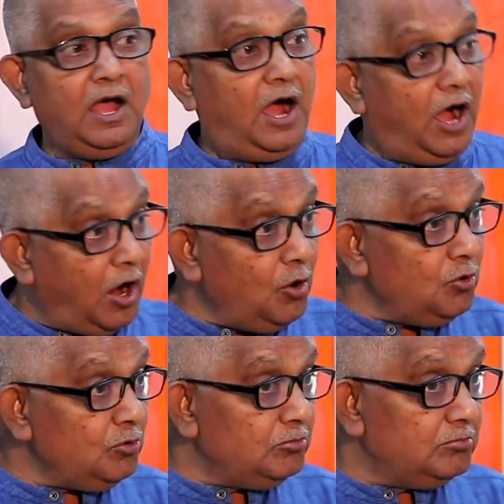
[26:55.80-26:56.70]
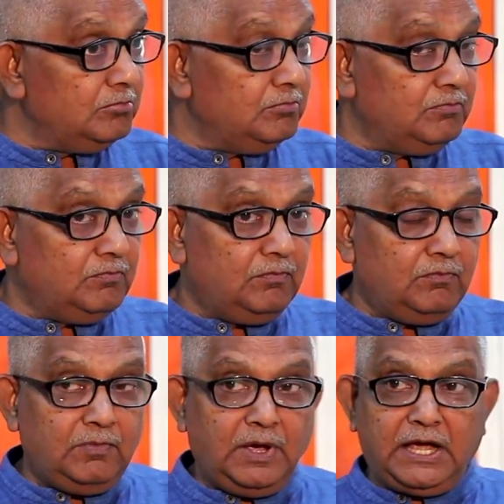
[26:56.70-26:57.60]
how
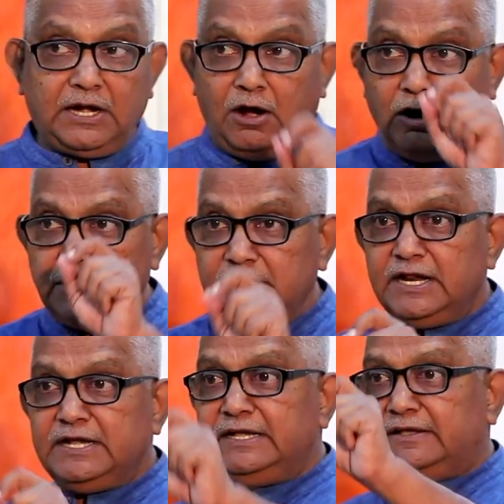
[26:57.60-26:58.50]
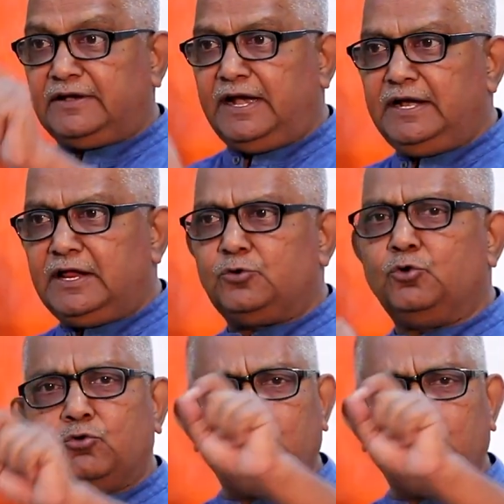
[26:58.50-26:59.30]
an ordinary trader who